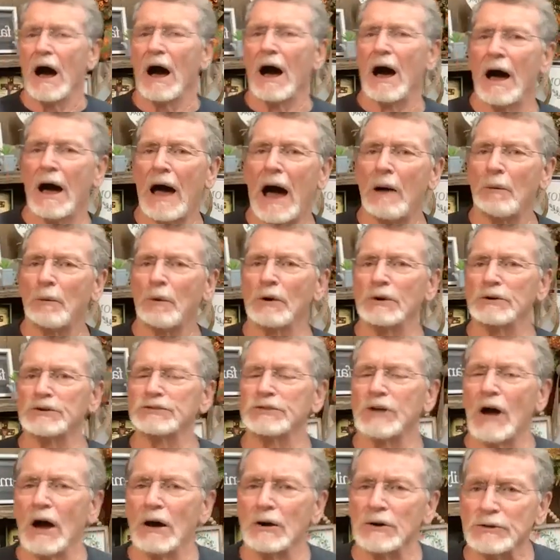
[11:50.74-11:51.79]
Uh, I want
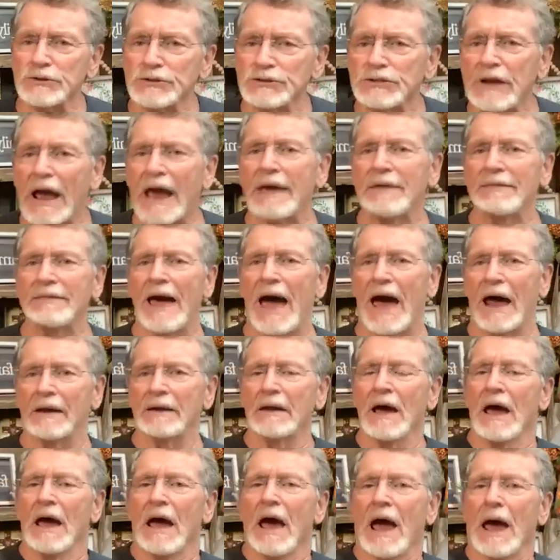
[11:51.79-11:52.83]
us to understand
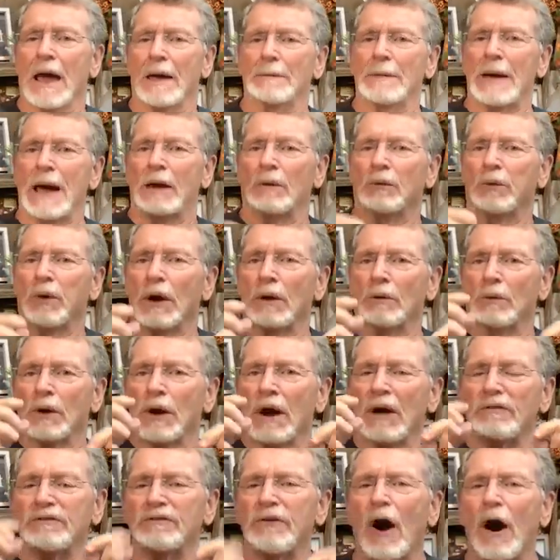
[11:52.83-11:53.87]
that. Amen. When,
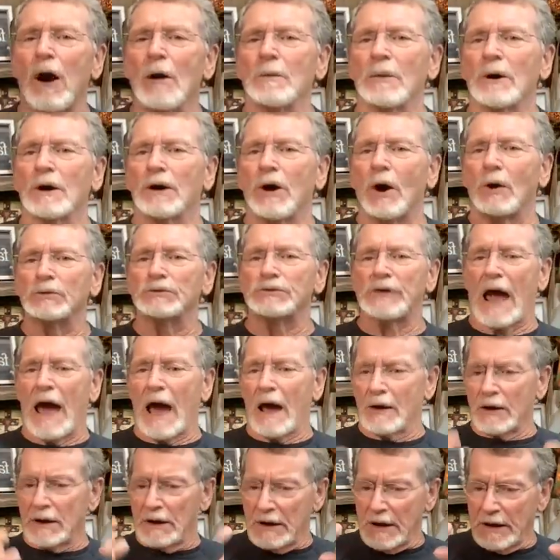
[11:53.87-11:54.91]
when a farmer goes
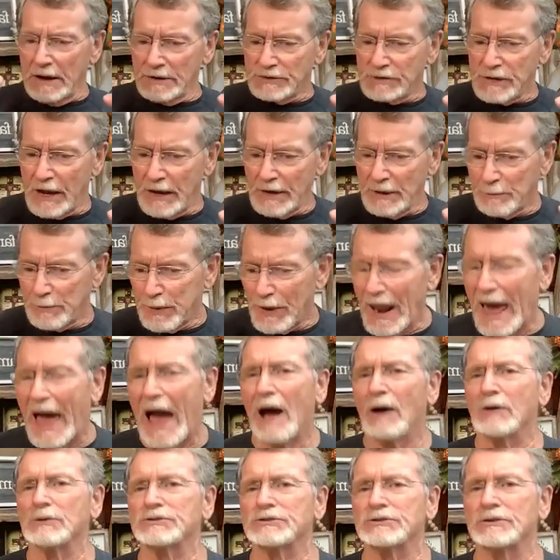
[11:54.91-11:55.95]
out and he's, he
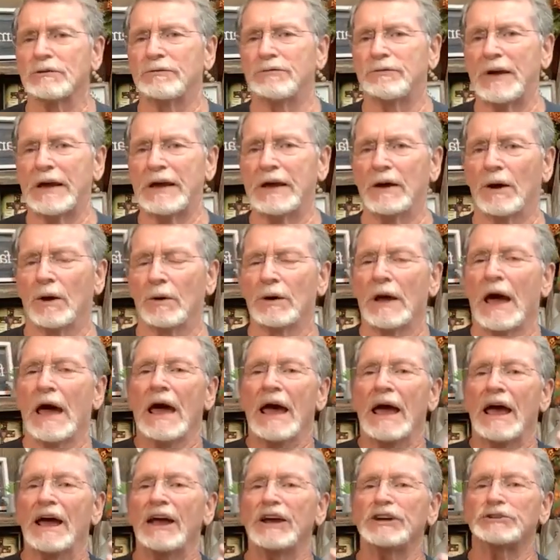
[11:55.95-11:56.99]
plows the field,
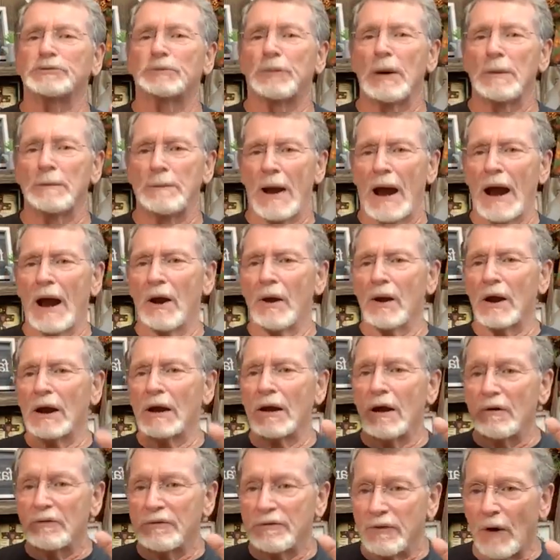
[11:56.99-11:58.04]
he's
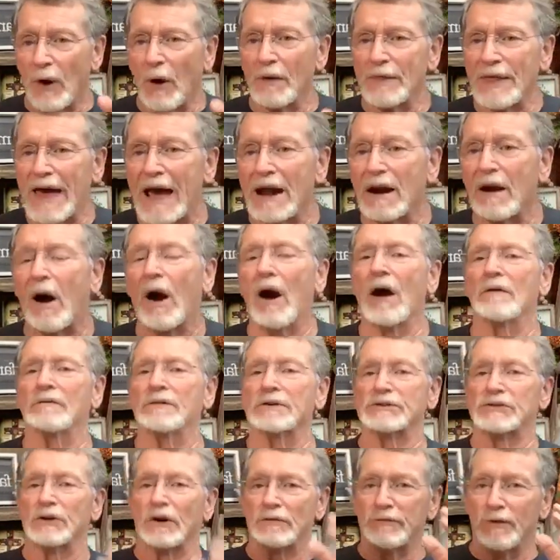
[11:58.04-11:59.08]
preparing for that
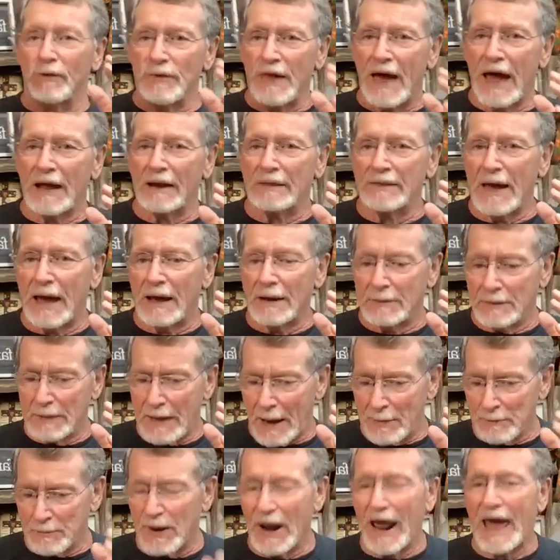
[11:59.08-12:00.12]
harvest or for that, that,
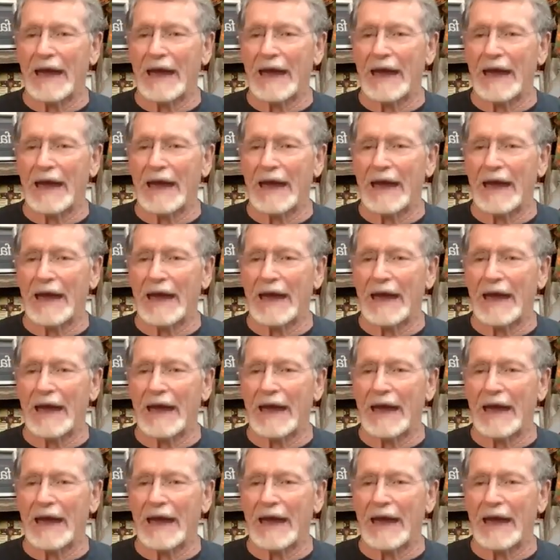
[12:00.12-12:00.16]
that